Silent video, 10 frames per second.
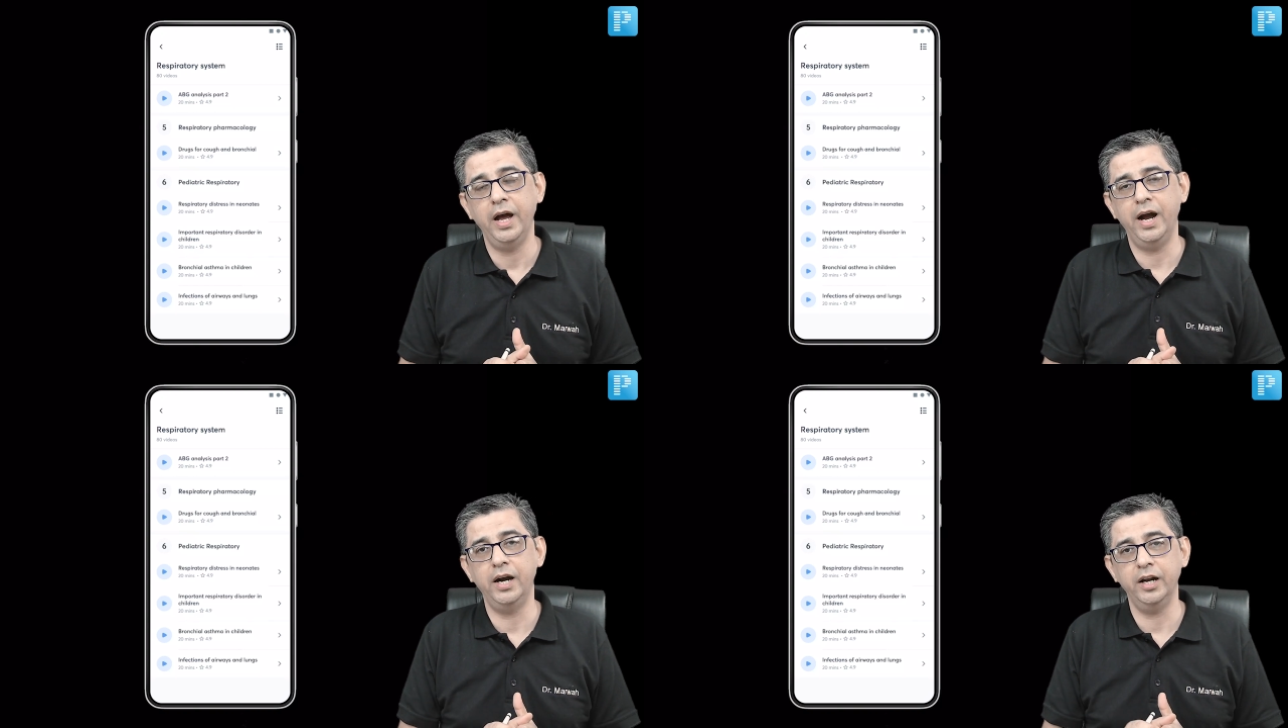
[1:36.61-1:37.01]

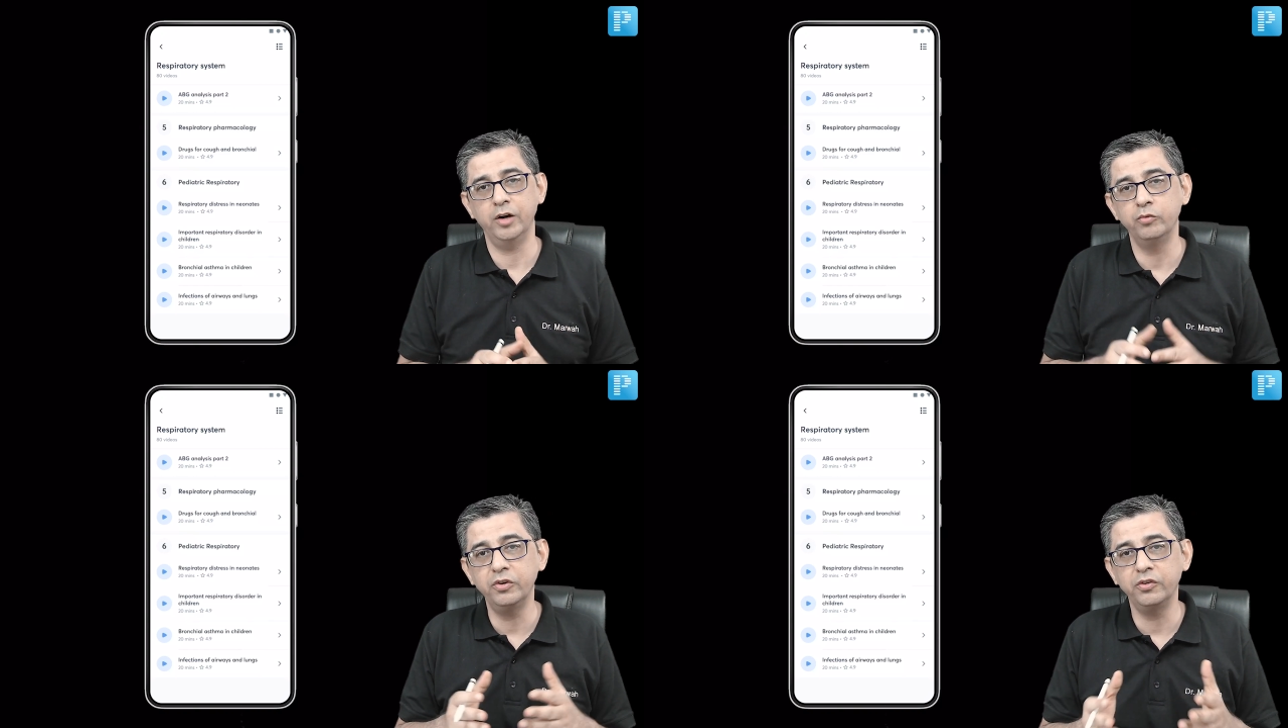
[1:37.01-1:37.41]
And
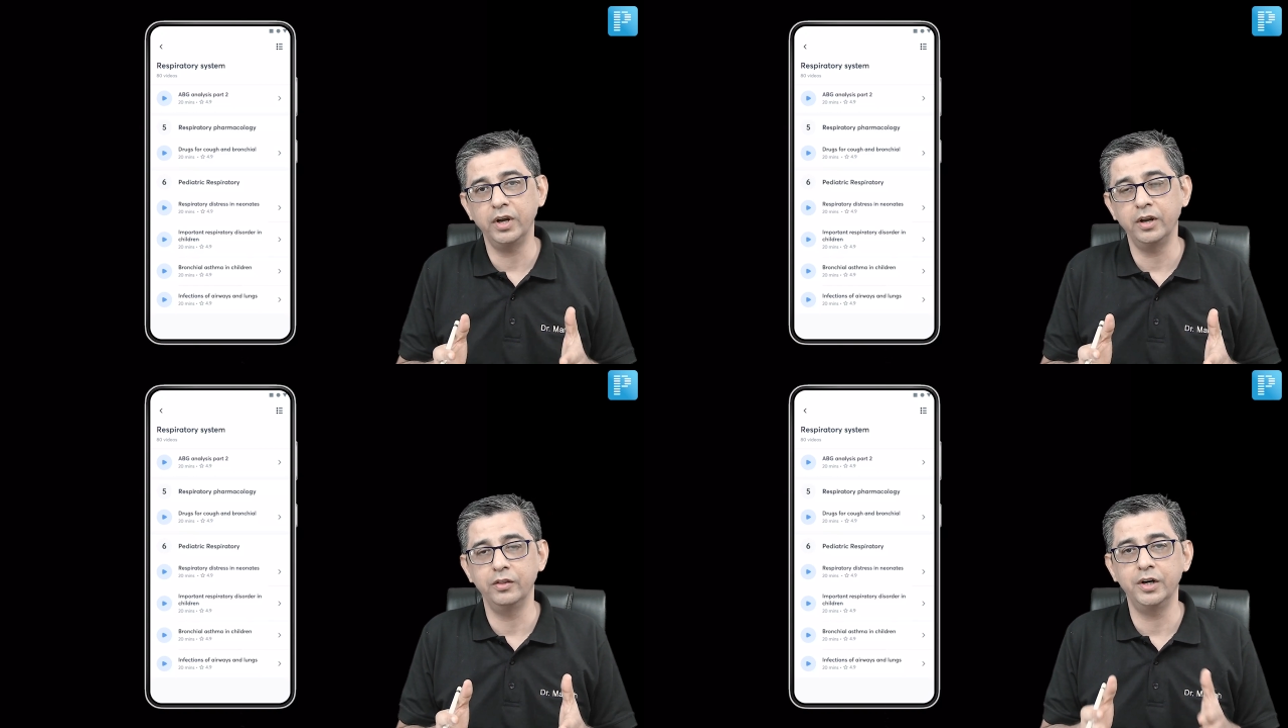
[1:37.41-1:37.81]
I would
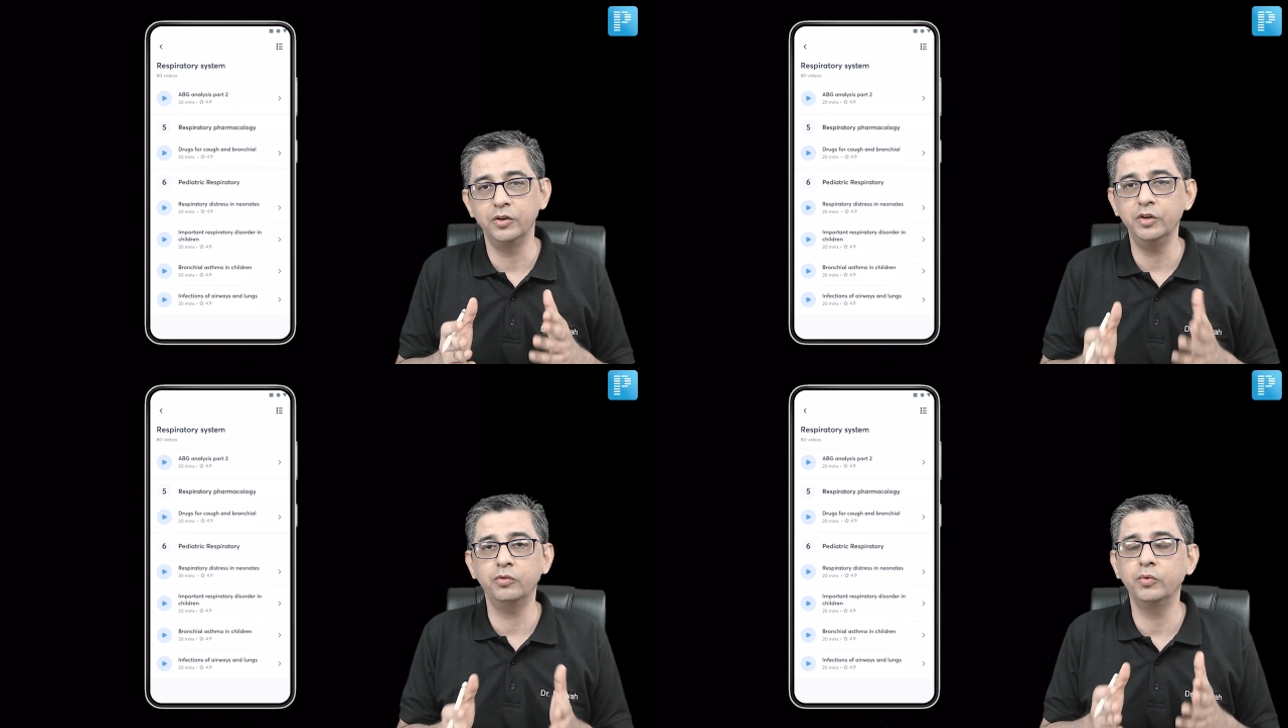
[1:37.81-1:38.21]
say that
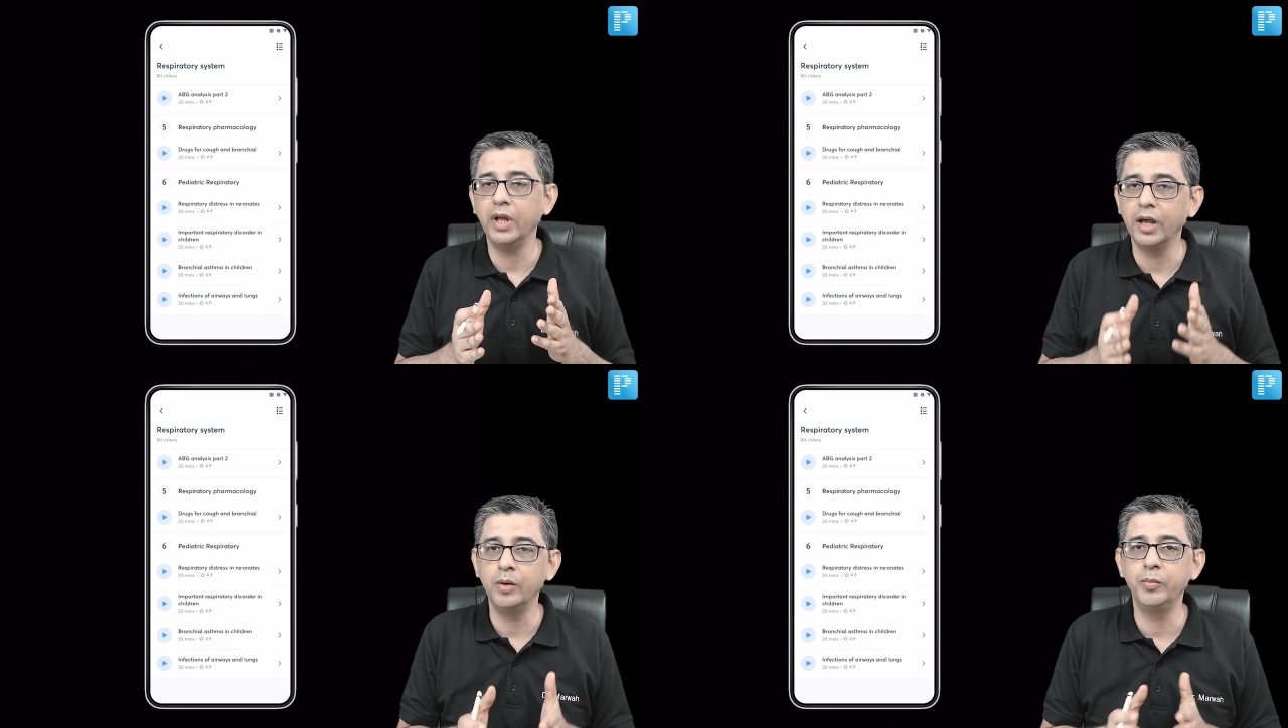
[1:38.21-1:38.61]
this would
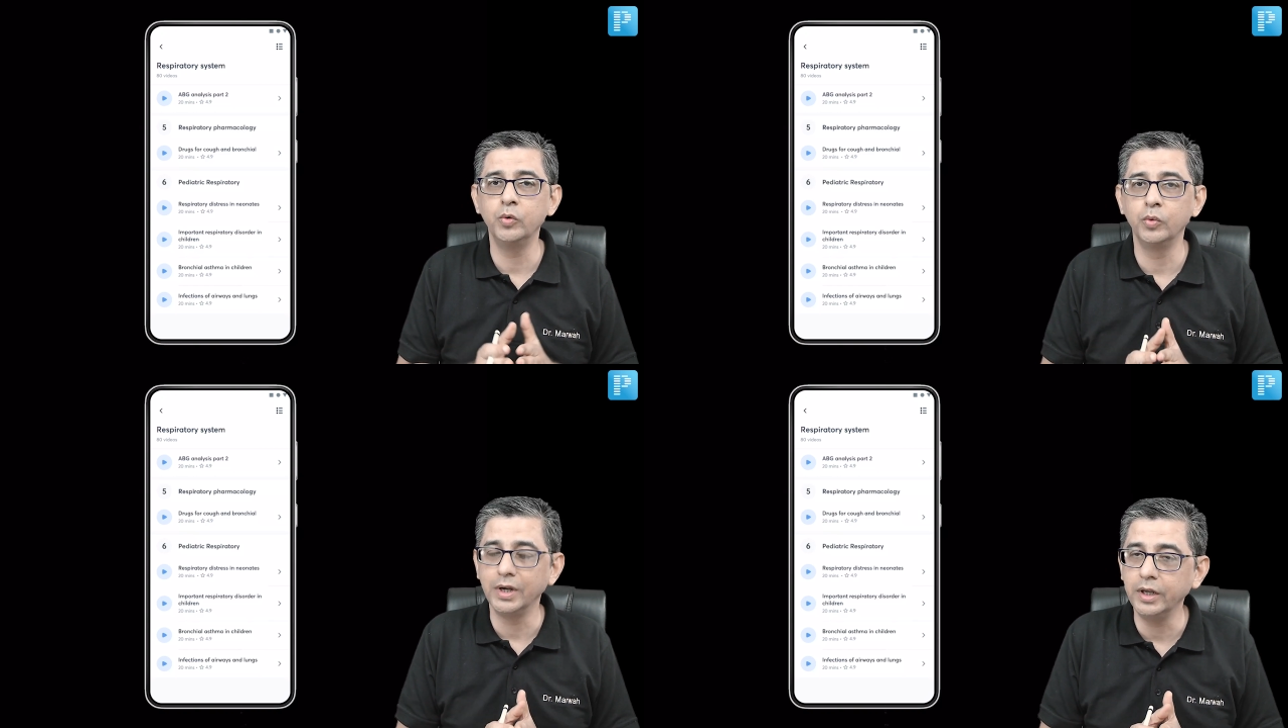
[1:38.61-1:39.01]
help
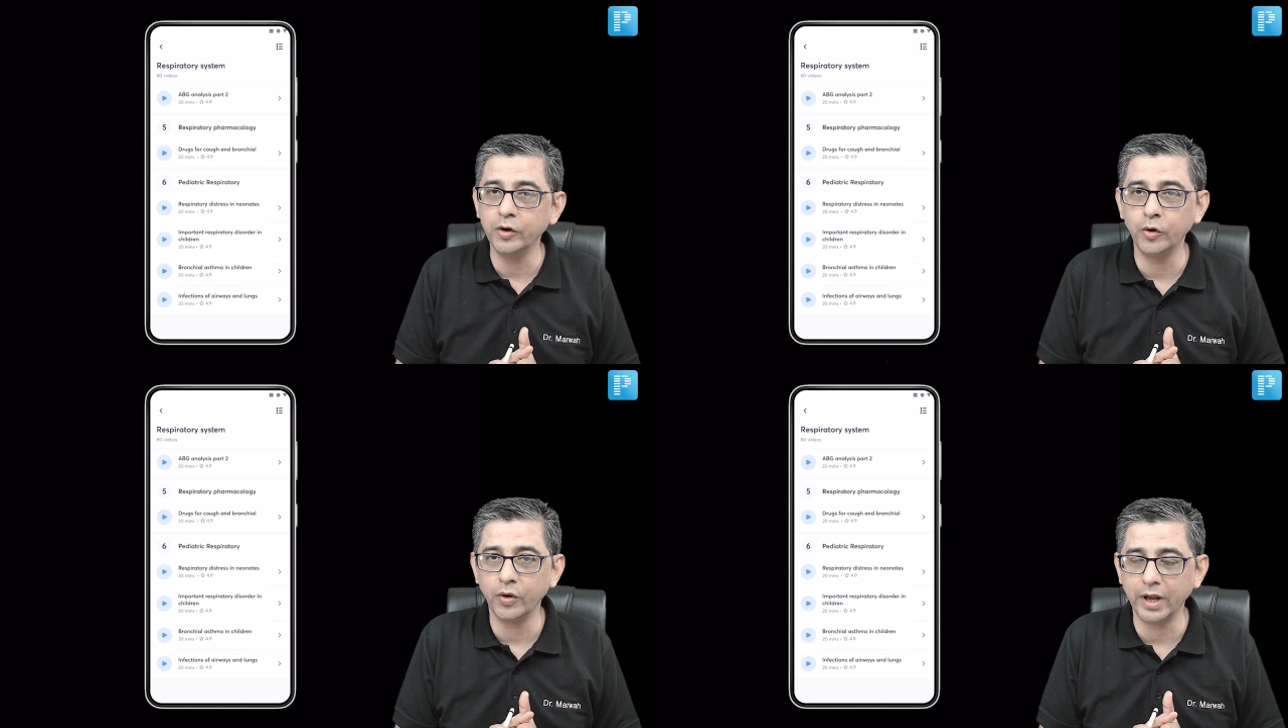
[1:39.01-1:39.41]
you clear
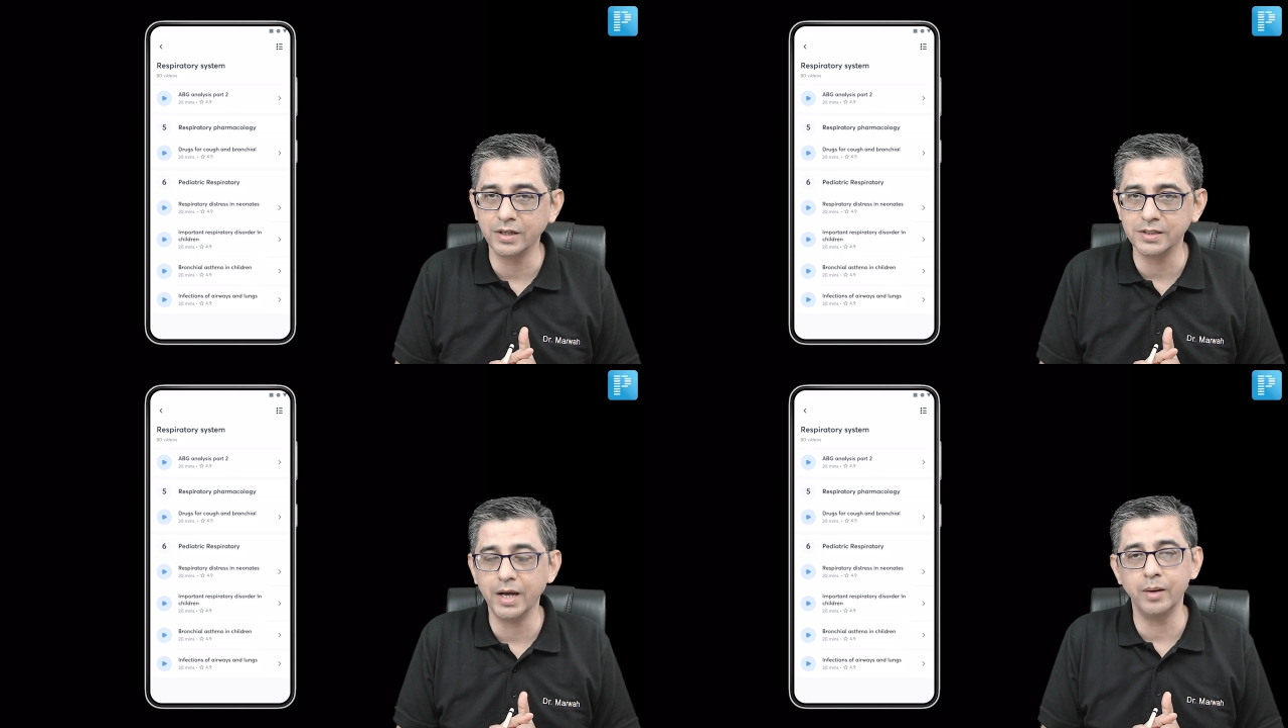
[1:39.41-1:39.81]
your
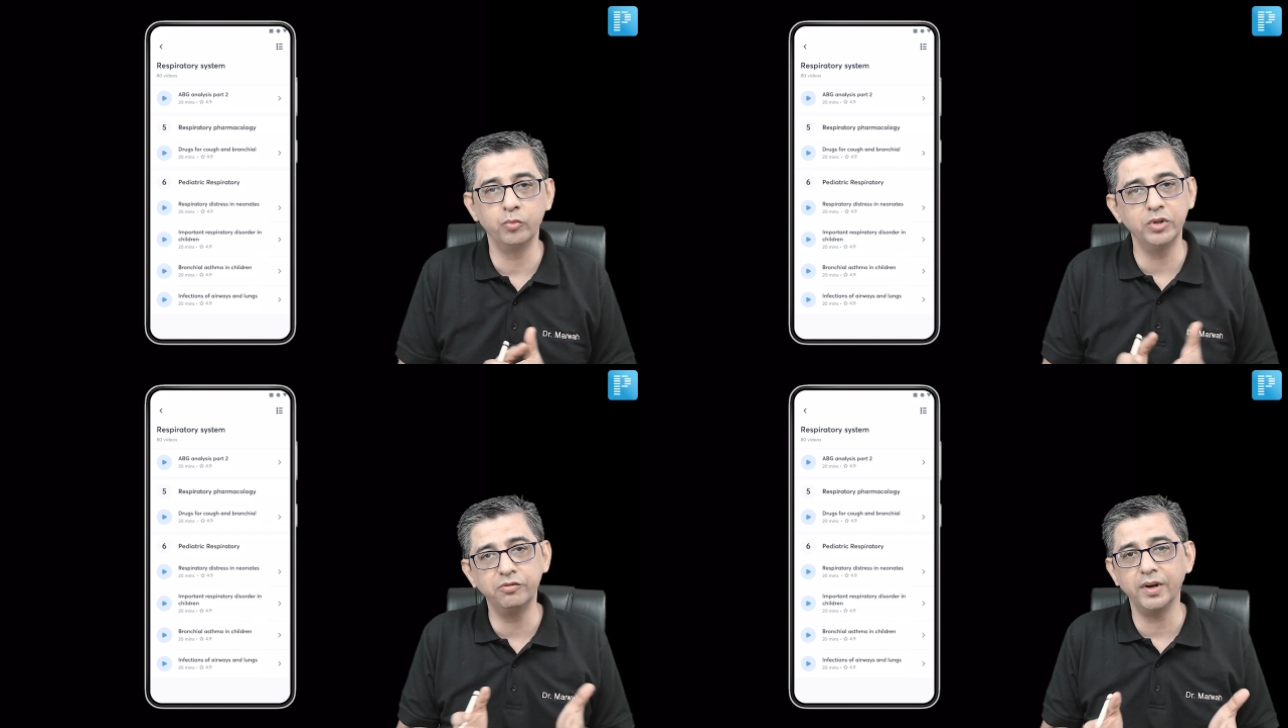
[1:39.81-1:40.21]
exam
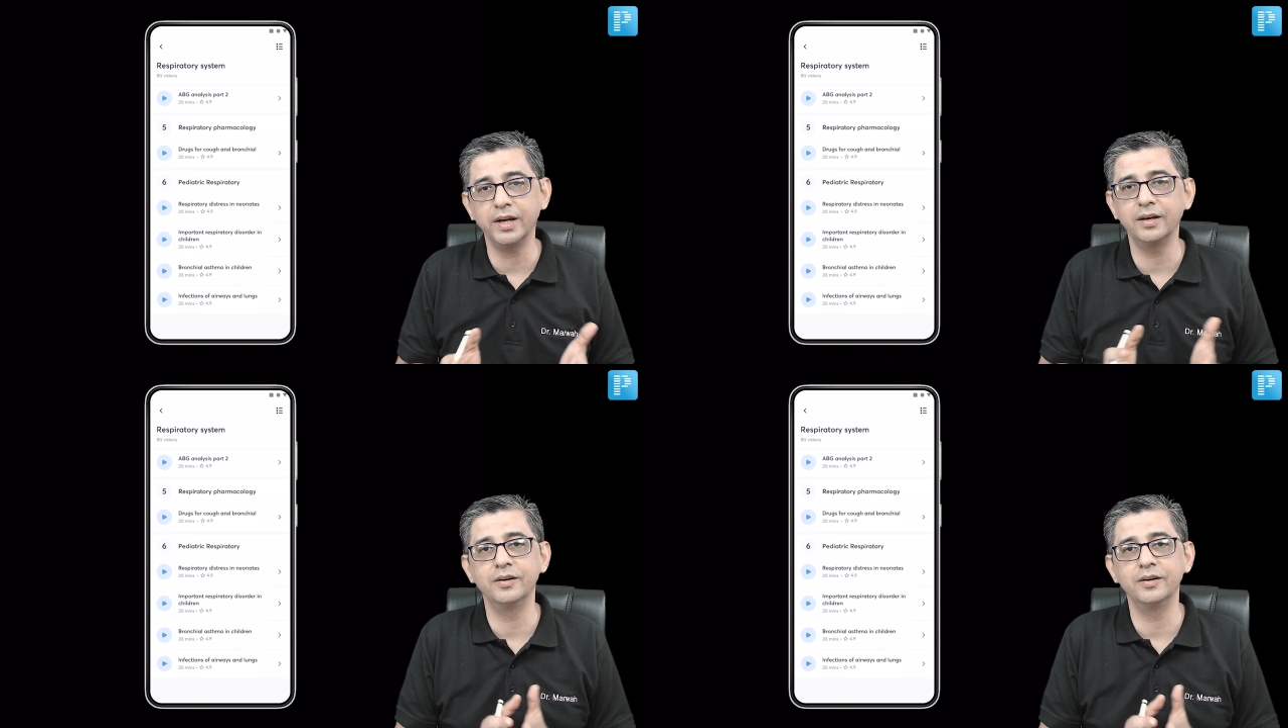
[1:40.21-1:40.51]
with flying